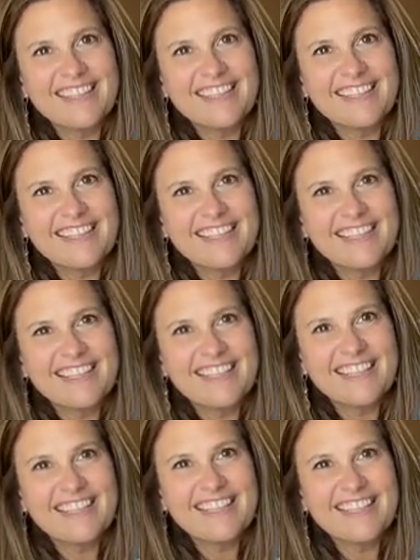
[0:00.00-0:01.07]

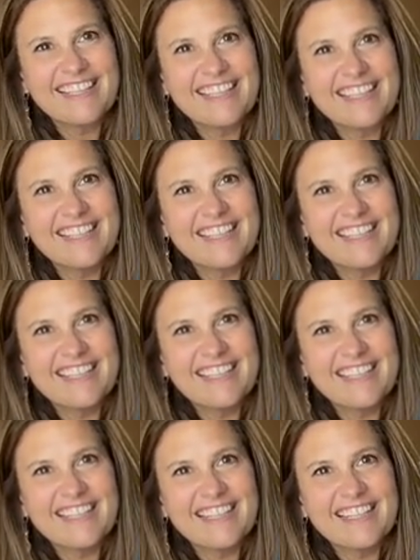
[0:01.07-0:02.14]
(silent)